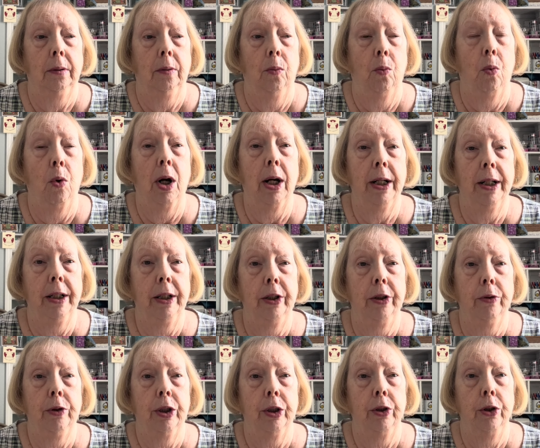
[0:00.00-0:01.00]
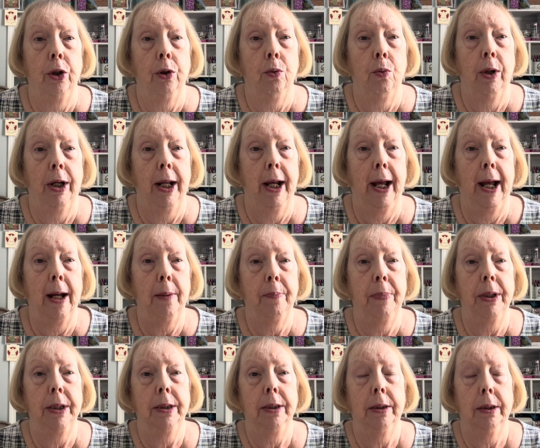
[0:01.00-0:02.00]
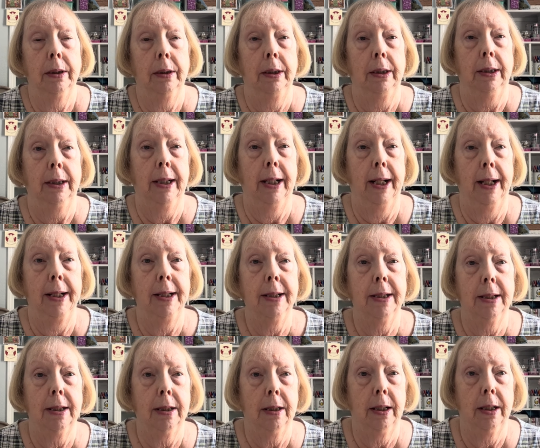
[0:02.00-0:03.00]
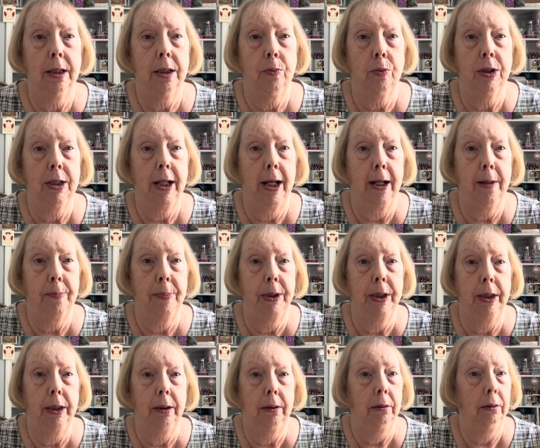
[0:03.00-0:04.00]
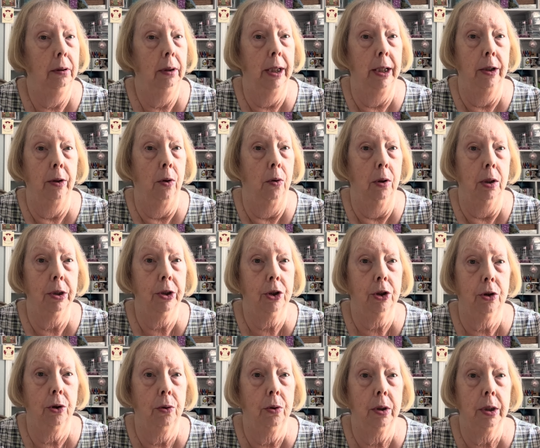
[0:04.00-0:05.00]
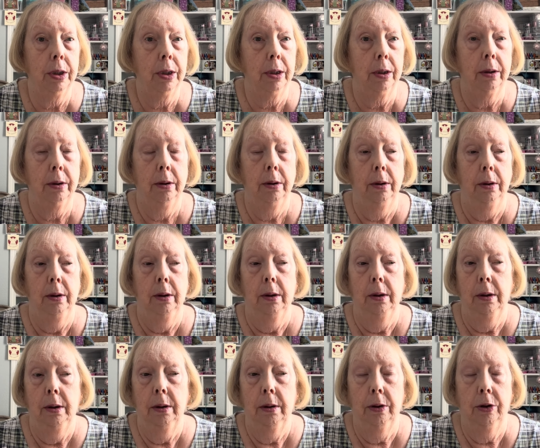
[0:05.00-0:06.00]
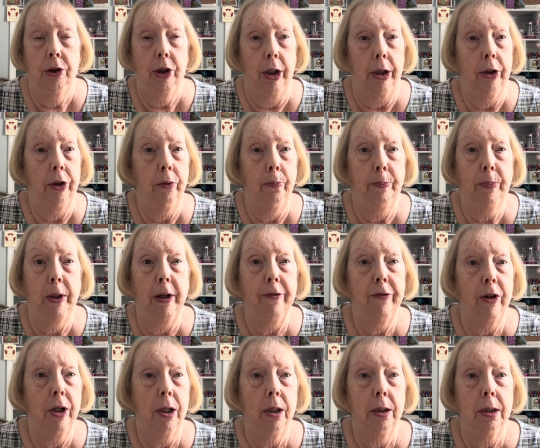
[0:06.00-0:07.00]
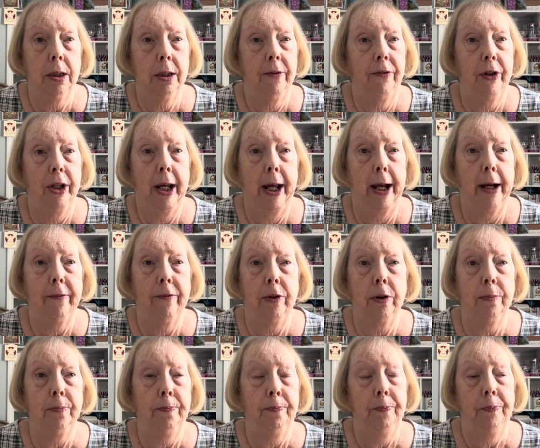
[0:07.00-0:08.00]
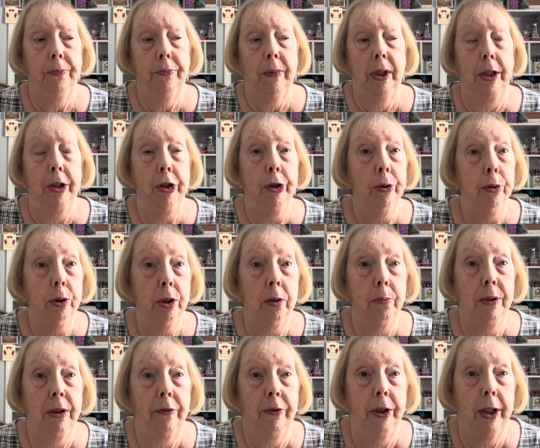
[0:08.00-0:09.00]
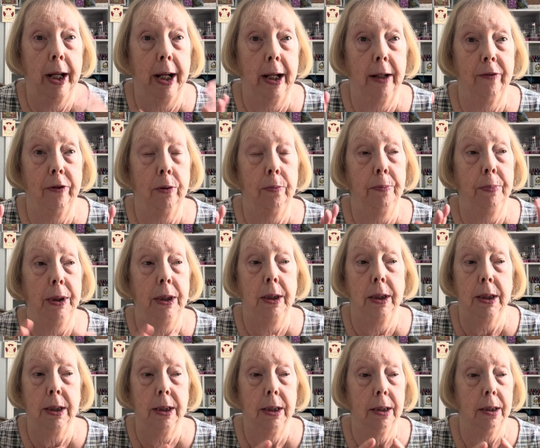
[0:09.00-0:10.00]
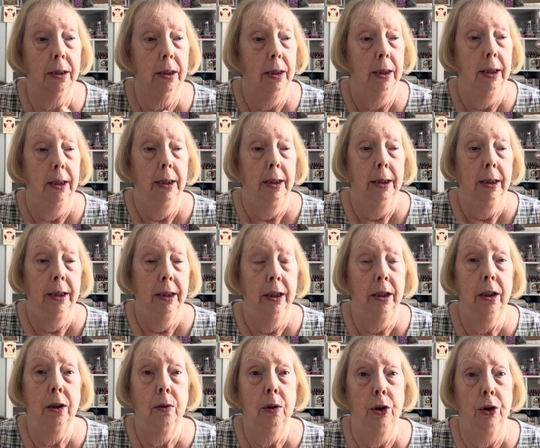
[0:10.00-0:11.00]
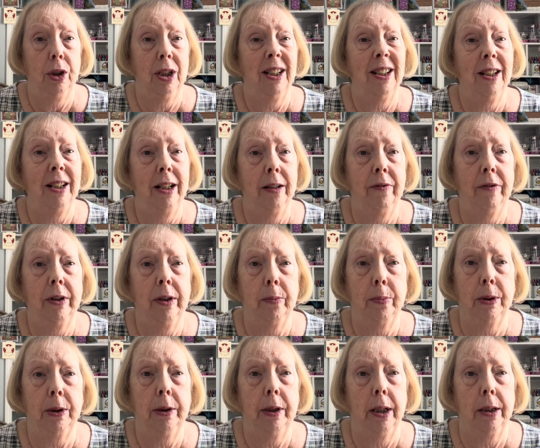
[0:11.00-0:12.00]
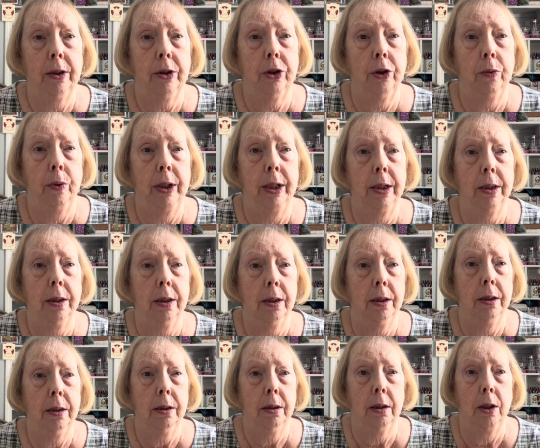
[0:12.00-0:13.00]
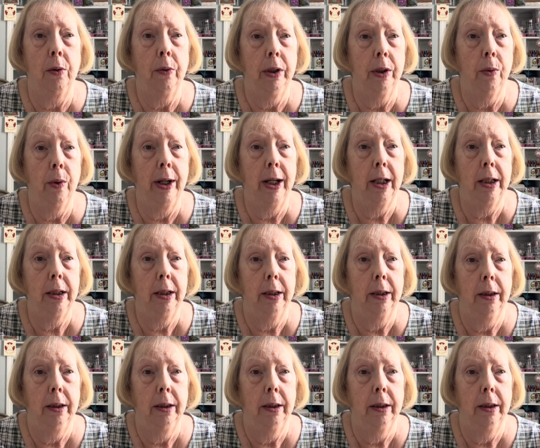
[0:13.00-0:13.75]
wanting you to know what happened in case this was happening in all stores. Check your gift cards if you have them, and use them if you have them, because you know, it looks inevitable that Joann's is going away.